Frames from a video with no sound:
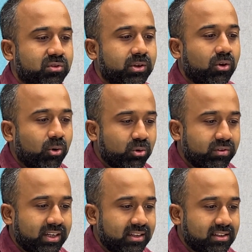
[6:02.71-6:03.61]
have been all over
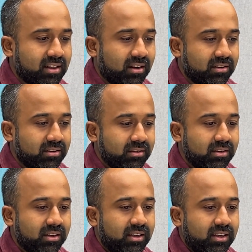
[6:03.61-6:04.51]
ATS London
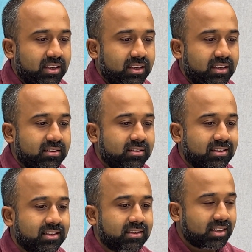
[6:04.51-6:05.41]
is
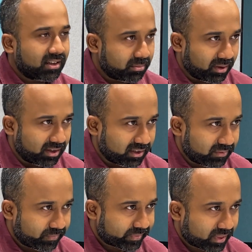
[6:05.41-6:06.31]
sustainability.
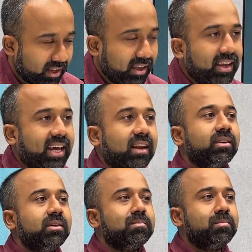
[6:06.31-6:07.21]
And I've
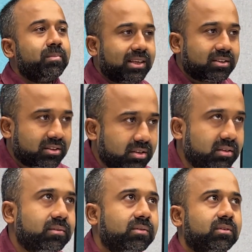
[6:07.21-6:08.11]
heard mixed
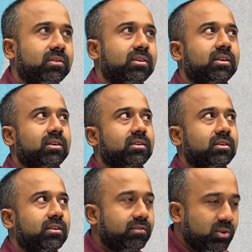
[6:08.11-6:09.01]

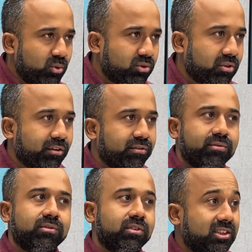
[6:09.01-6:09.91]
reviews
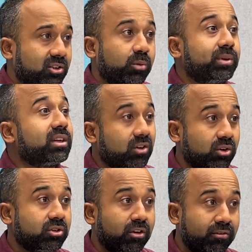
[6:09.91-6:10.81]
of this topic
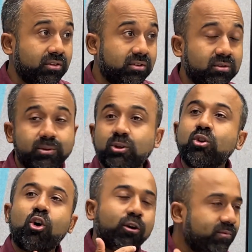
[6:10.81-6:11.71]
across conferences because
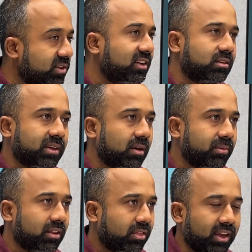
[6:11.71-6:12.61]
obviously it's
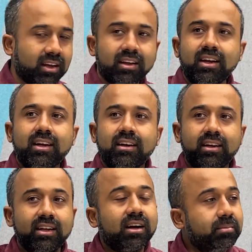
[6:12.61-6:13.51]
becoming a thing.
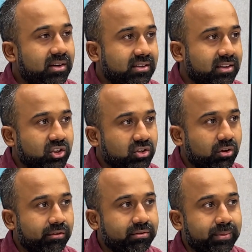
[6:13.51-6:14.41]
Decarbonization
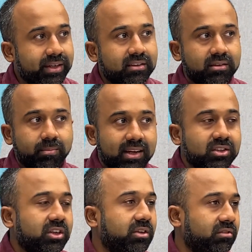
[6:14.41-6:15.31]
of the media supply
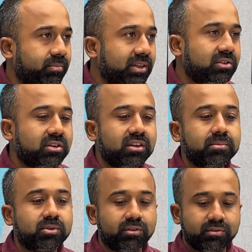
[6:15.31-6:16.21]
chain, of bid
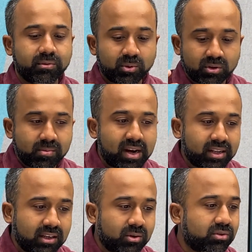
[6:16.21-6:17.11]
streams, of the
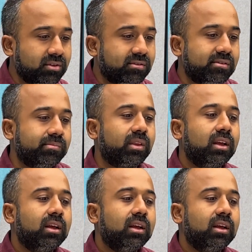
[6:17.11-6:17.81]
programmatic ecosystem,